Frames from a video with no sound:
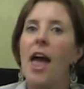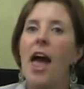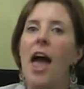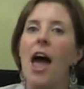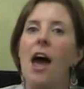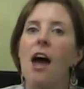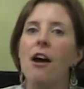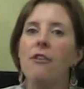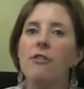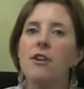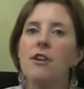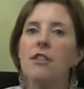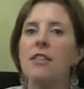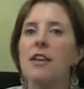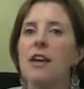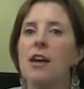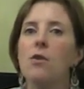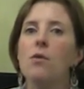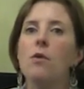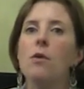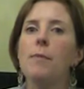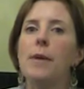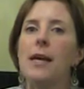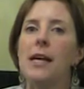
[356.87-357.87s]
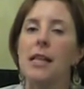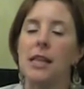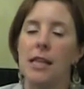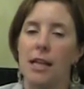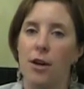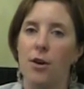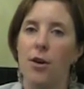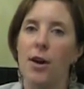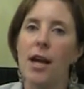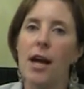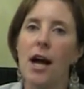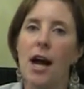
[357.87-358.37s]
Everything will be
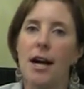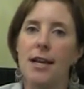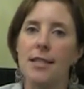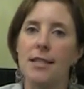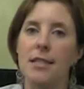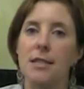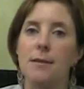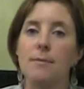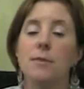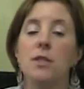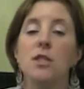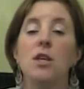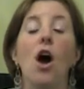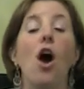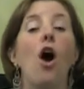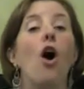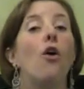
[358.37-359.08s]
clearing customs